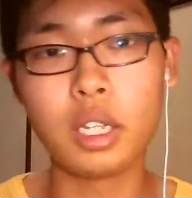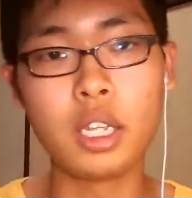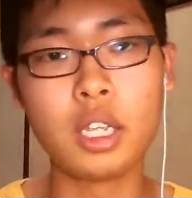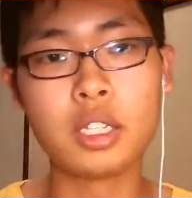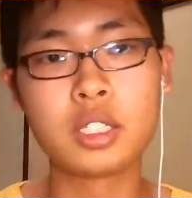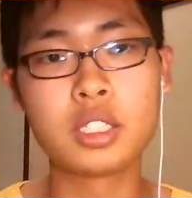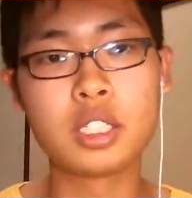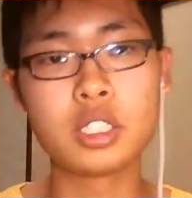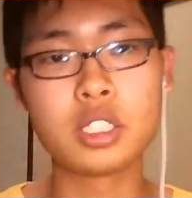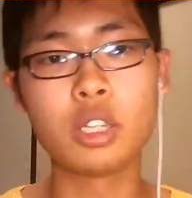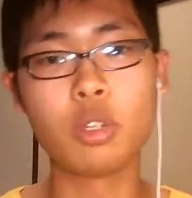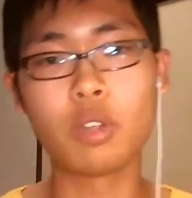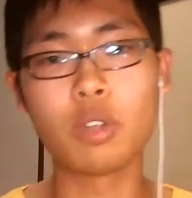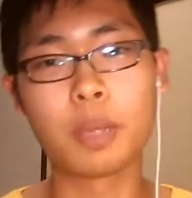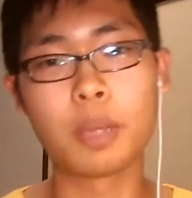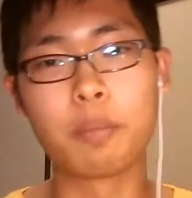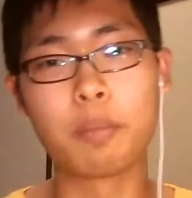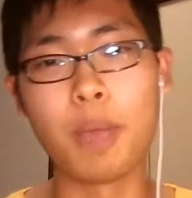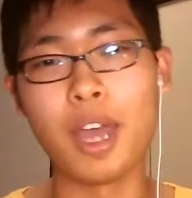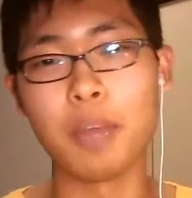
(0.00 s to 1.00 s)
It doesn't look
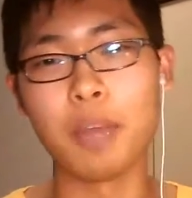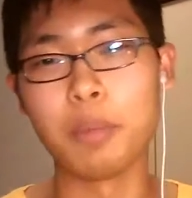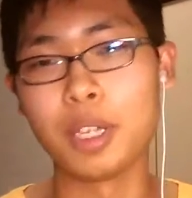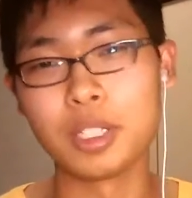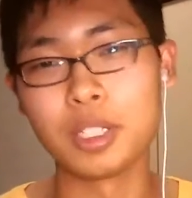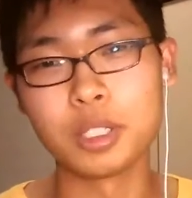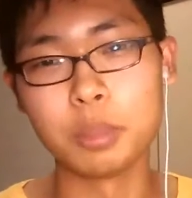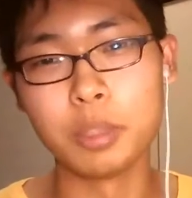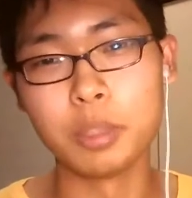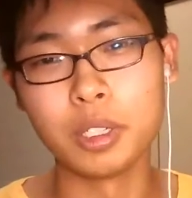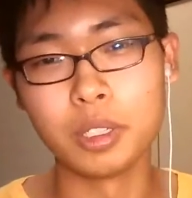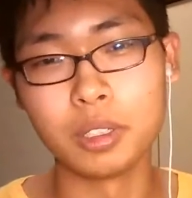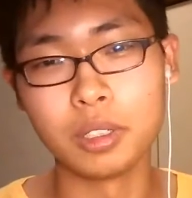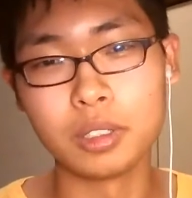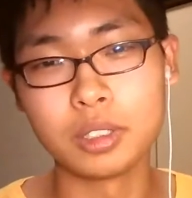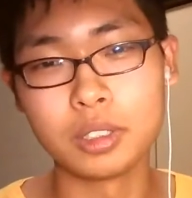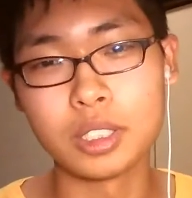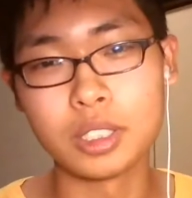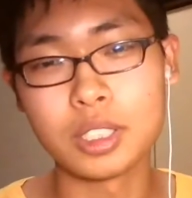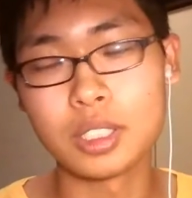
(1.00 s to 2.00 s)
like Batman to me.
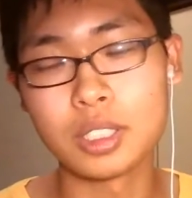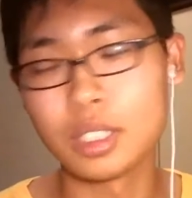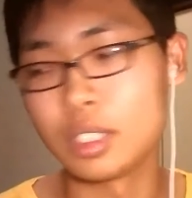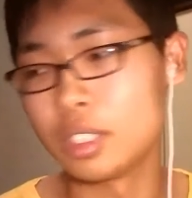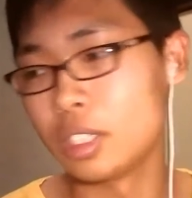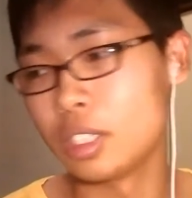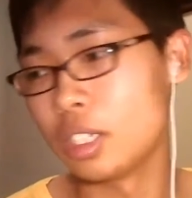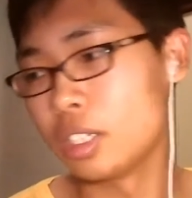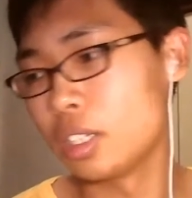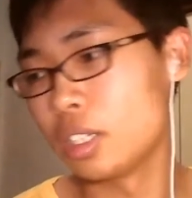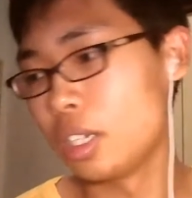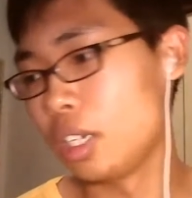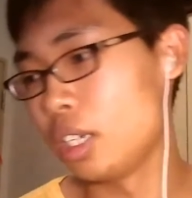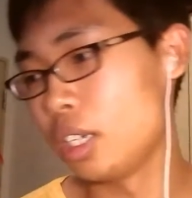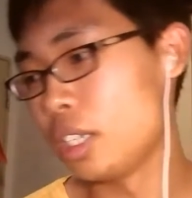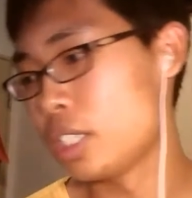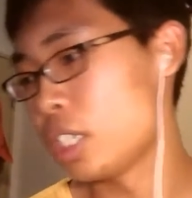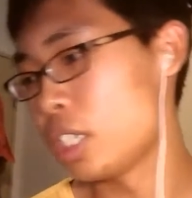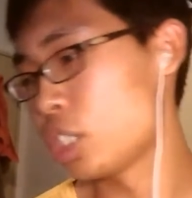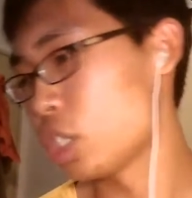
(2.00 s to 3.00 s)

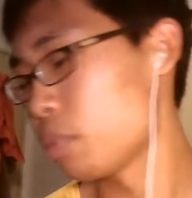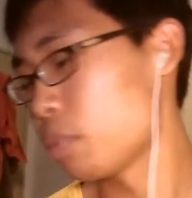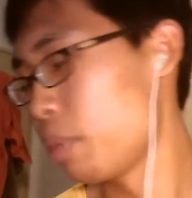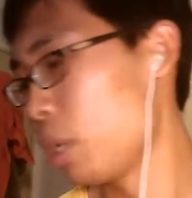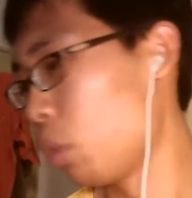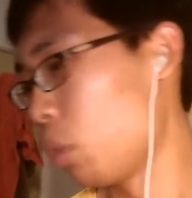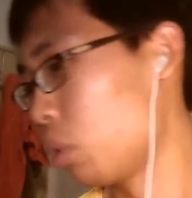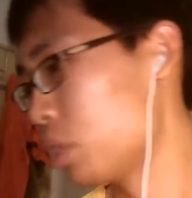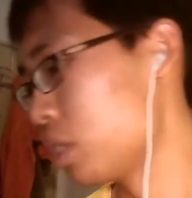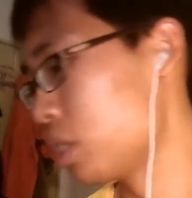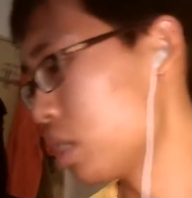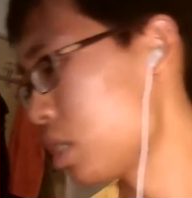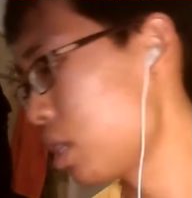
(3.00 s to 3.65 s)
Is it just me, or does